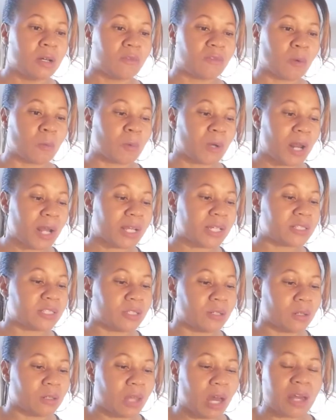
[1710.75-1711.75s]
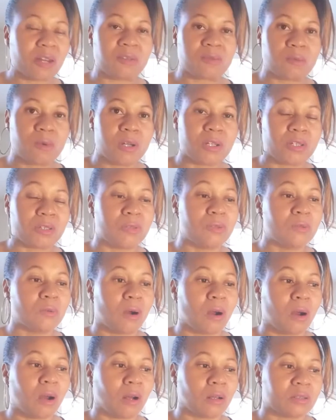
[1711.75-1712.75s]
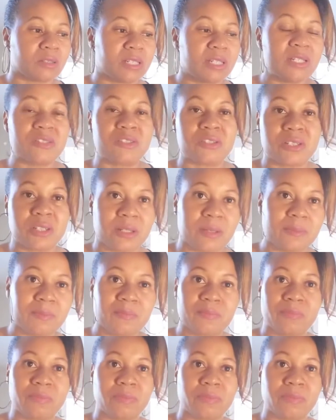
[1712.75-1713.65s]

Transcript: From what I can tell, a lot of what you are teaching